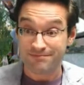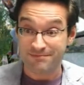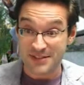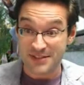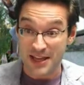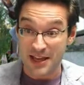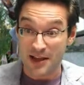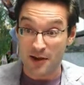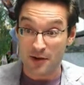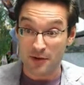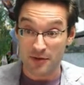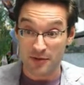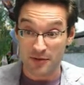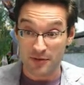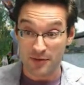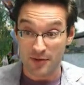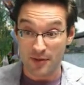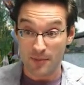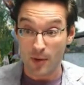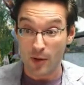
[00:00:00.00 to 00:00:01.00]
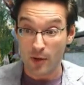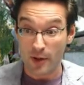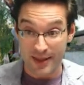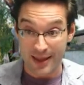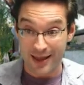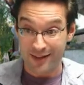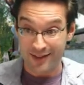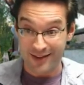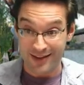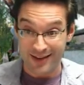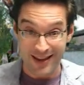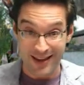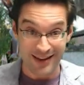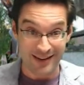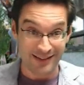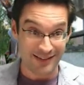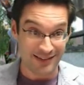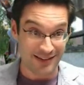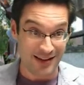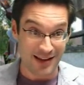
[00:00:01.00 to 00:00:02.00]
down the bowling alley
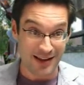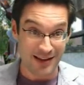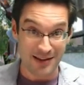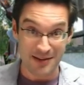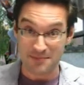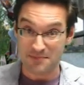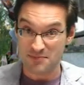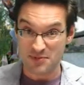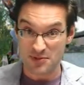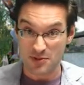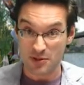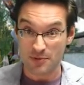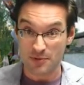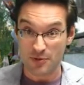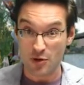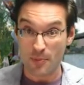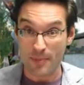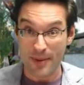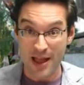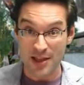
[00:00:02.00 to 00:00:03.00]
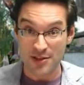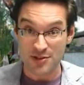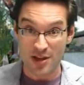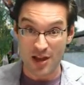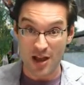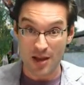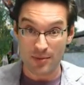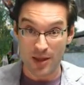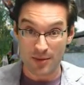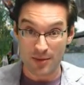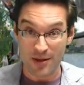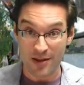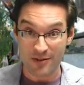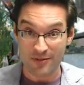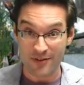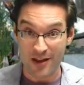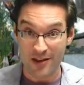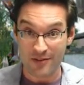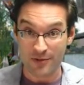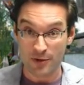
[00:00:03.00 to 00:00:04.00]
and I sort of do a bad job like my
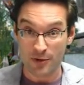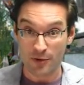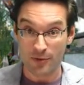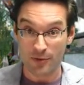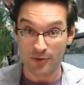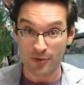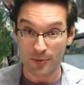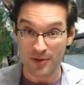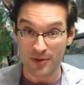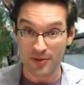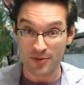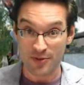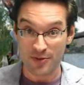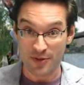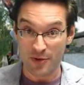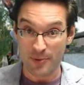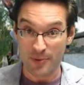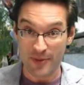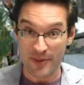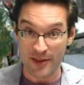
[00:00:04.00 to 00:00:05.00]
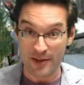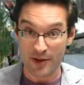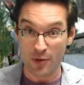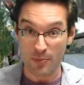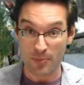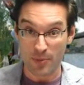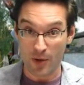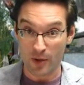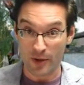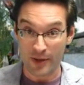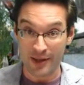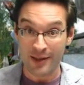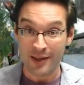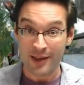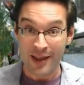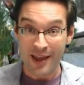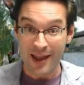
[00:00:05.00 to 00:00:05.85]
five year old twins do when they go bowling